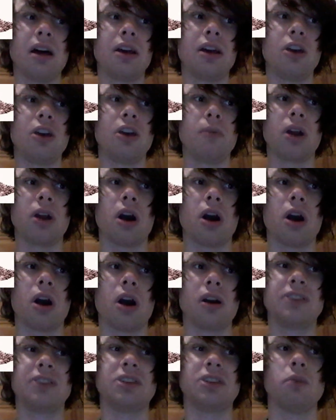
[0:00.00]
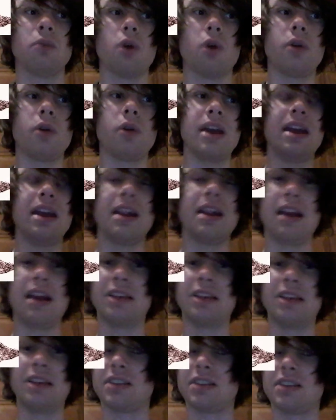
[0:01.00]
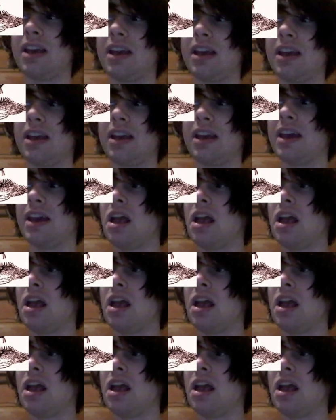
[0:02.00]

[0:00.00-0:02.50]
human carcass, it won't eat it instantly.